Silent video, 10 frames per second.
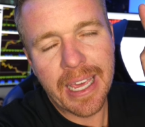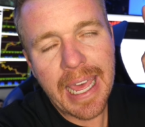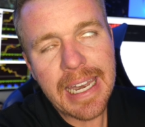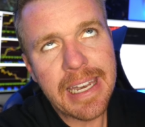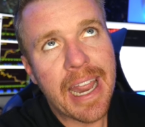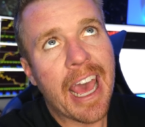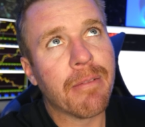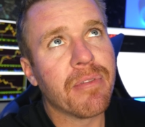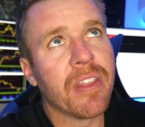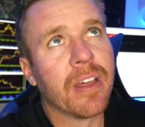
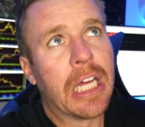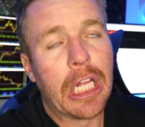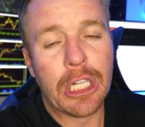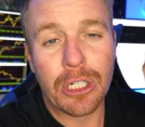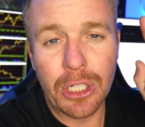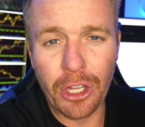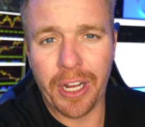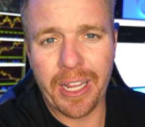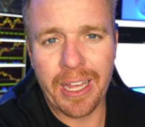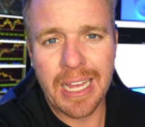in-depth
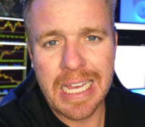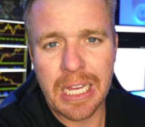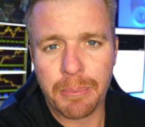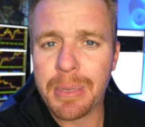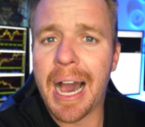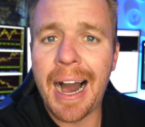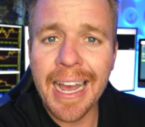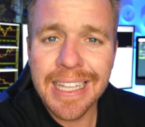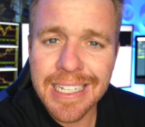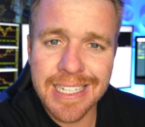look
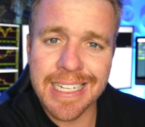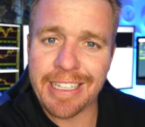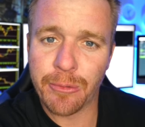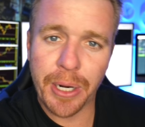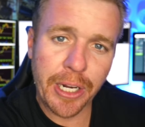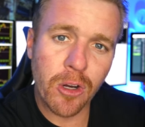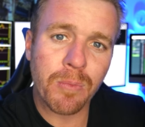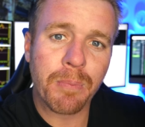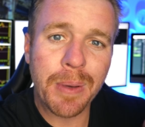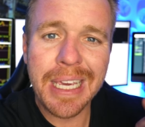behind the scenes. We're gonna go
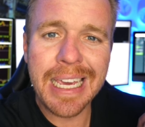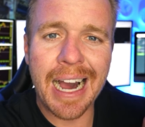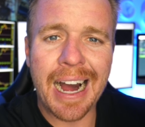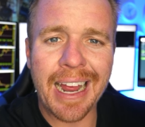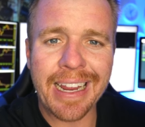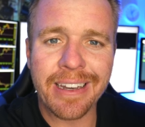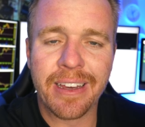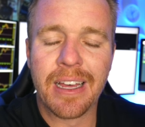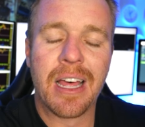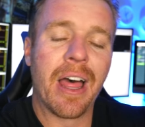behind
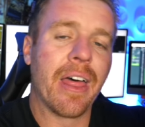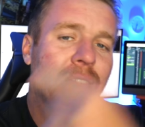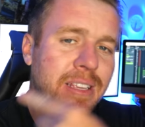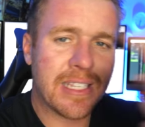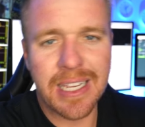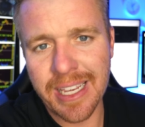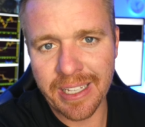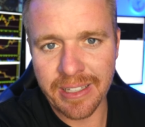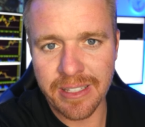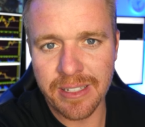the
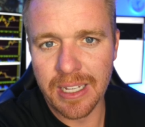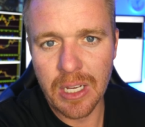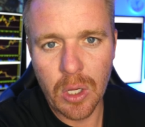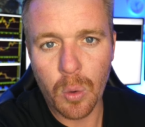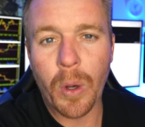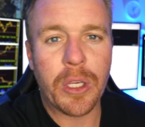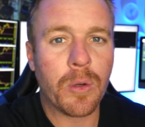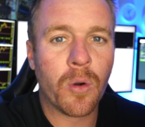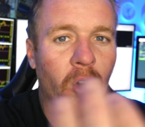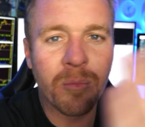scenes. What
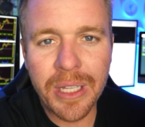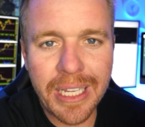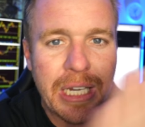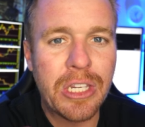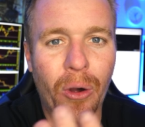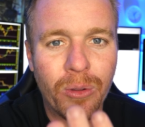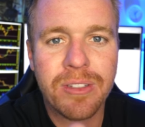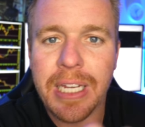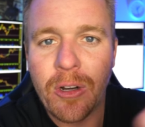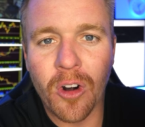you normally don't
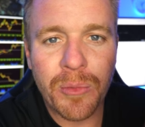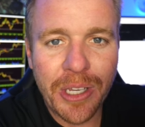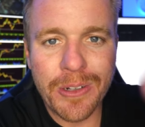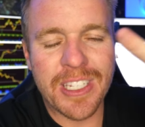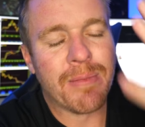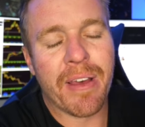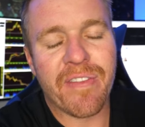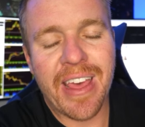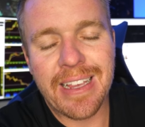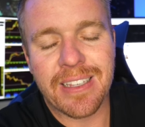see. Normally you just see my
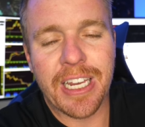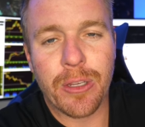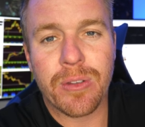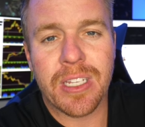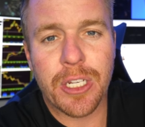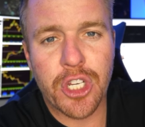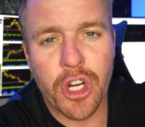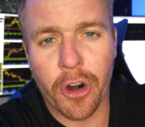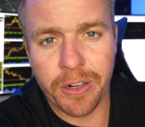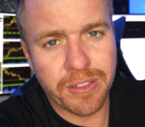face and you see
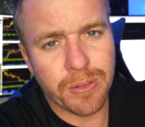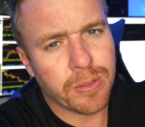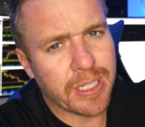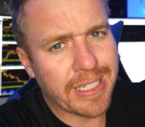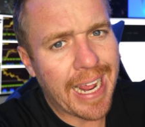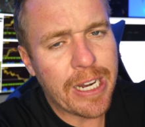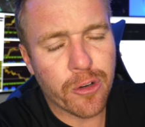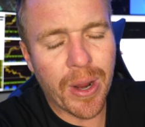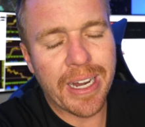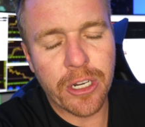charts. You see day
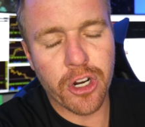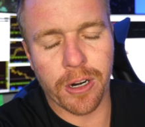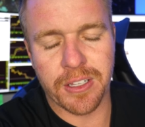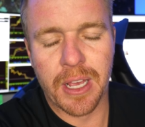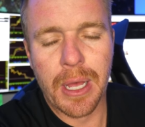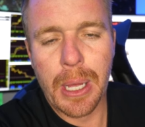trading charts,